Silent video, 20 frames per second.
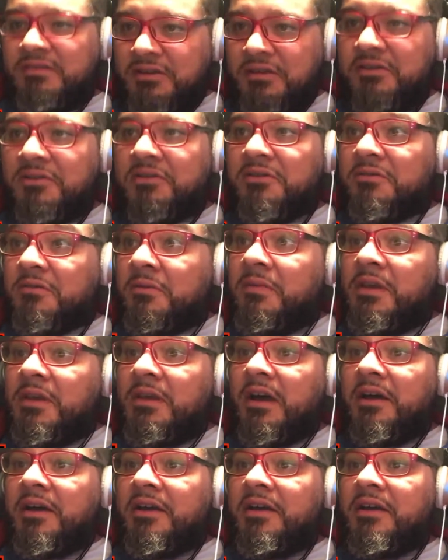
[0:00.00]

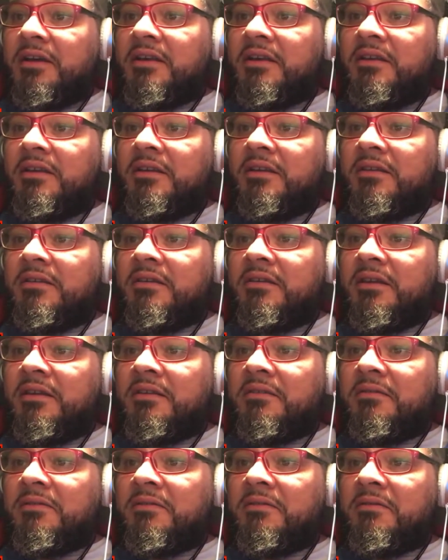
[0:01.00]

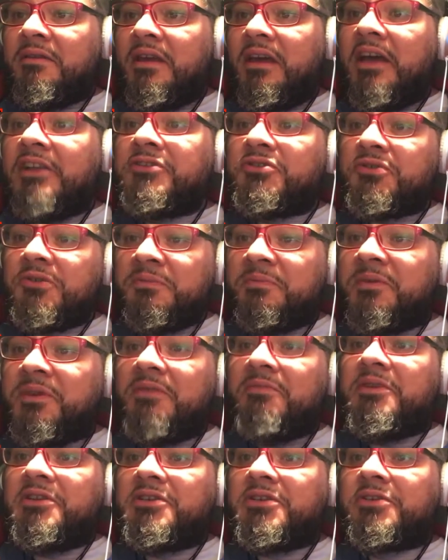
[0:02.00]
in
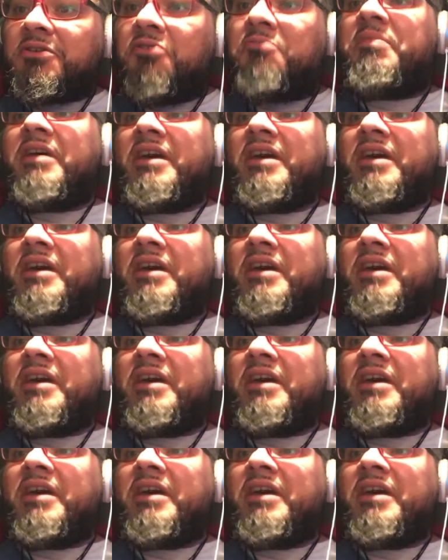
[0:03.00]
entropy, we just